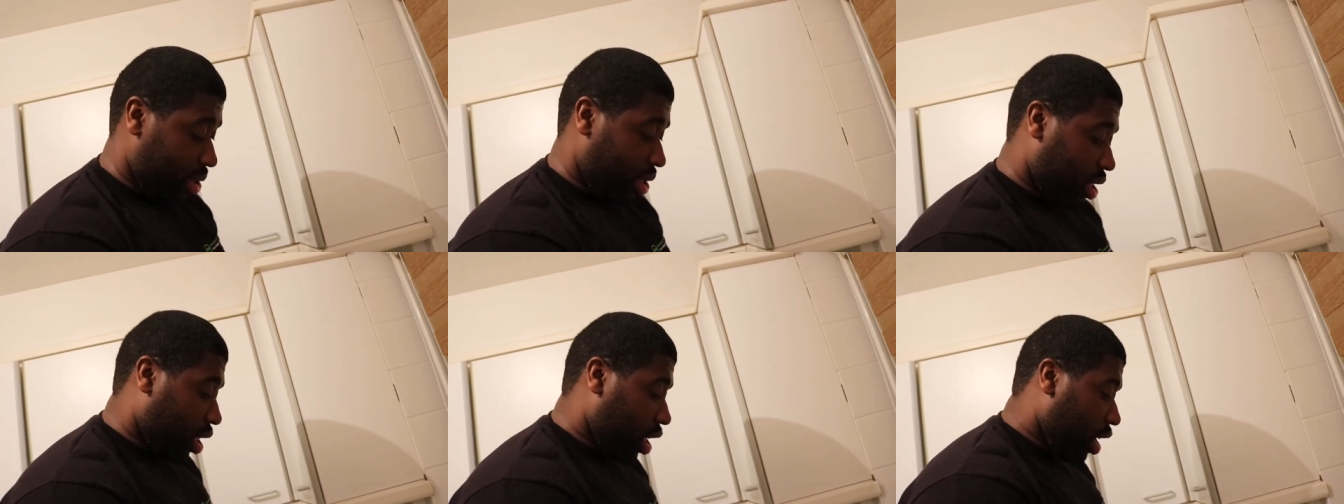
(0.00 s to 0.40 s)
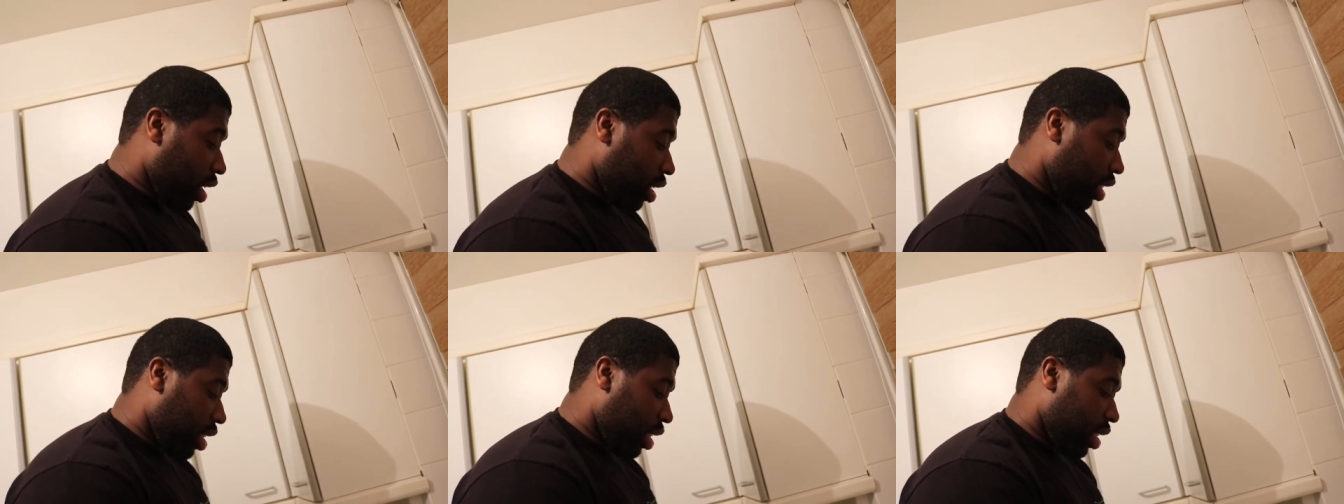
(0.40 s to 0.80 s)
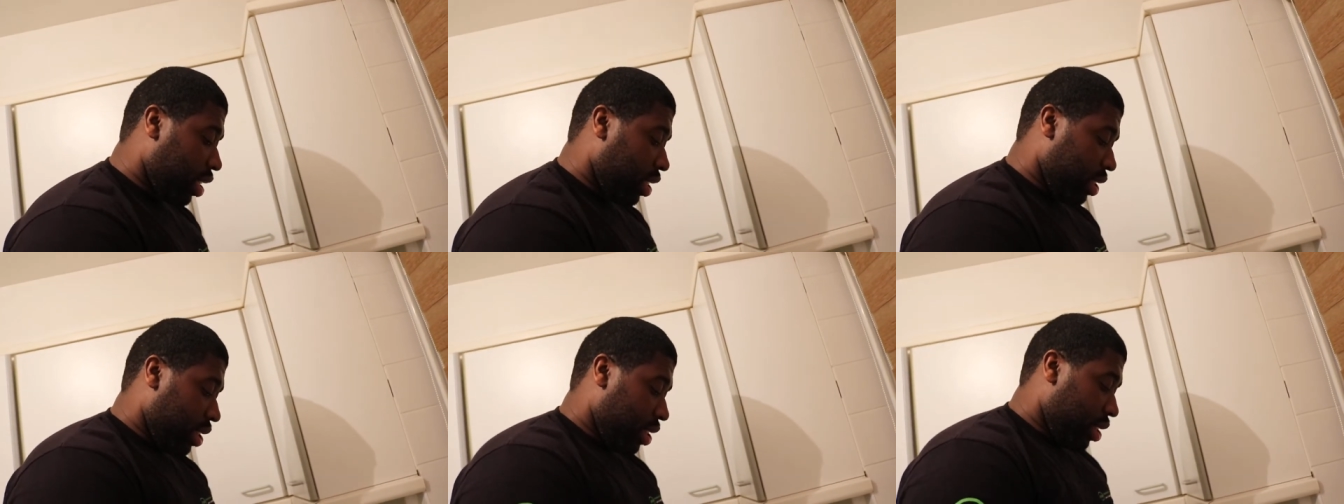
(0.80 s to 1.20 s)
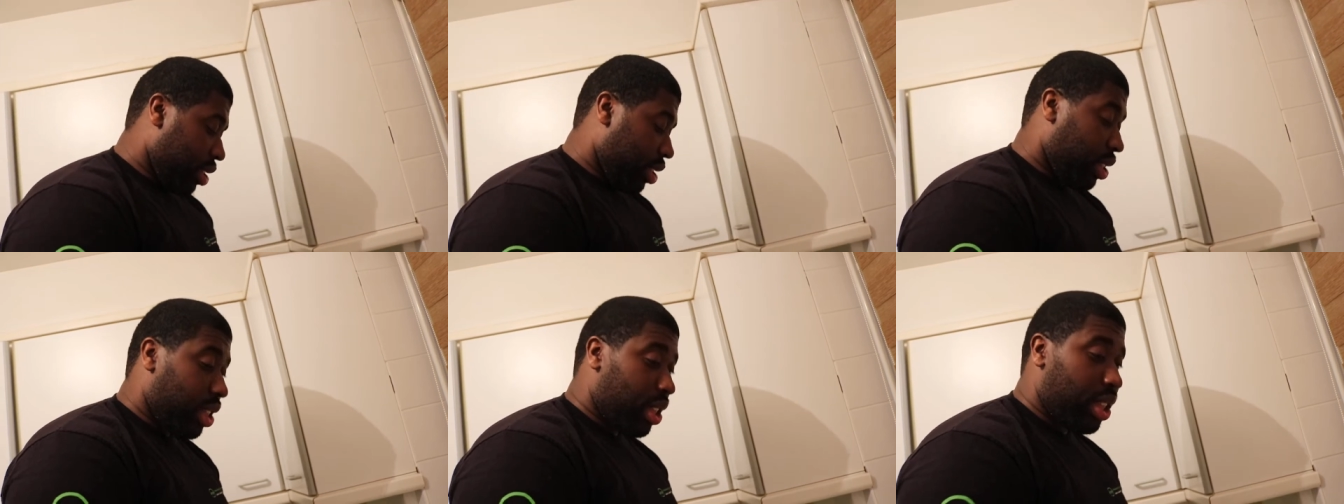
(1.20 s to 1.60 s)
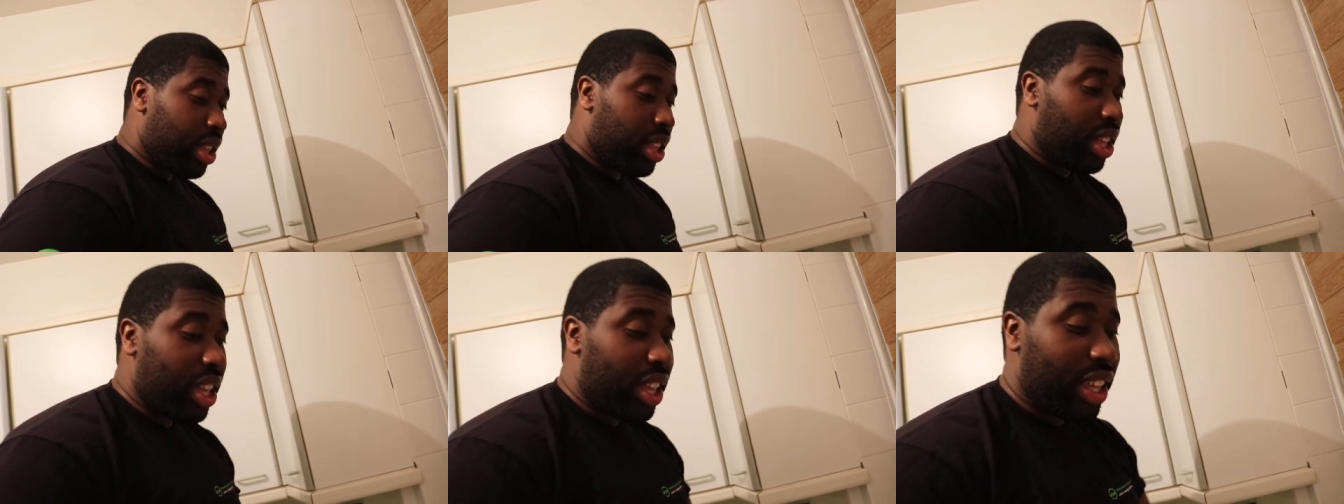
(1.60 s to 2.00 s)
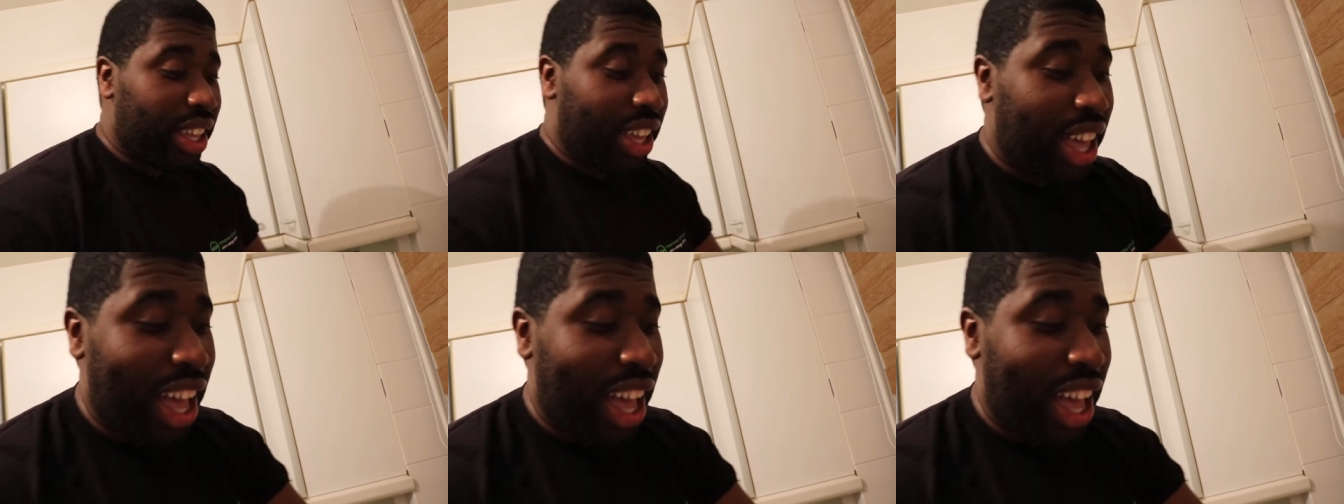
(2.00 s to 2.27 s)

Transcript: Team wife all day long.